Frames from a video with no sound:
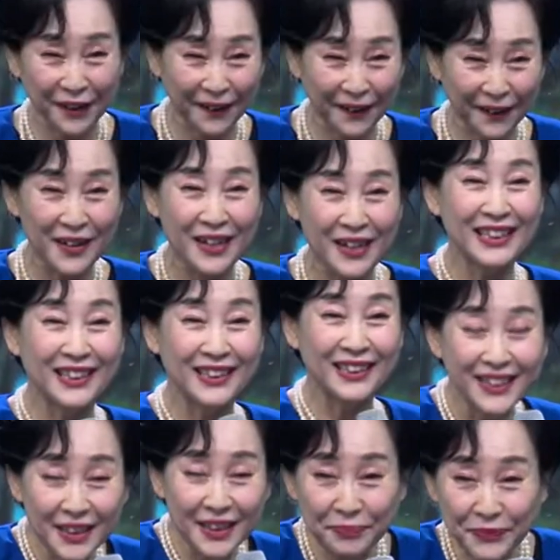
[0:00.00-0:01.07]
times
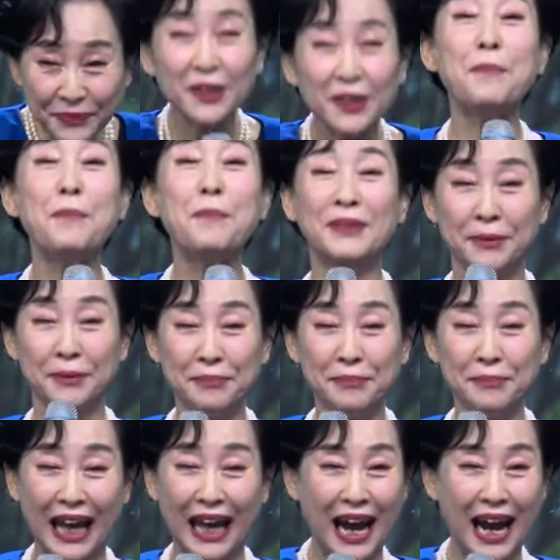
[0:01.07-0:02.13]
better
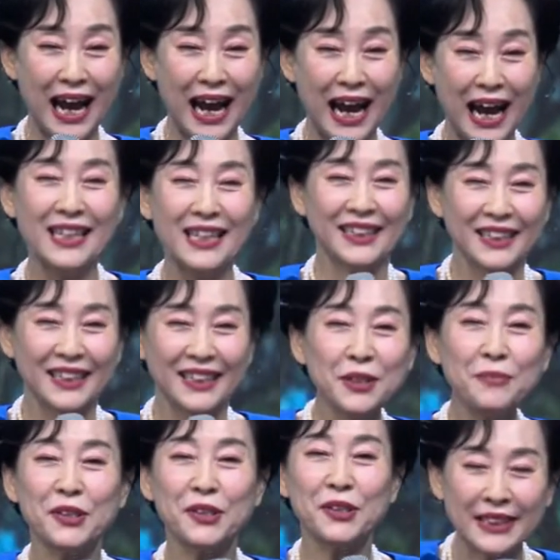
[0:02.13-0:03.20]
than the one they
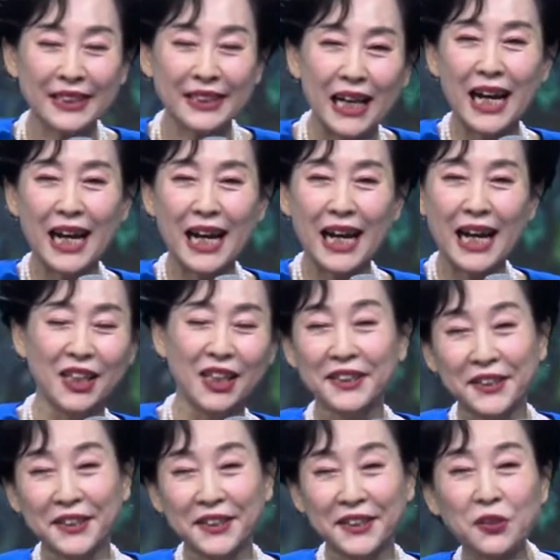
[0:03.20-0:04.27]
use?
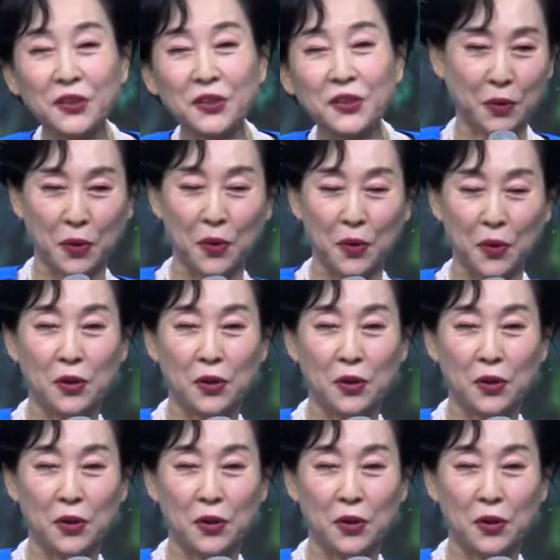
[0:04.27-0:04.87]
And you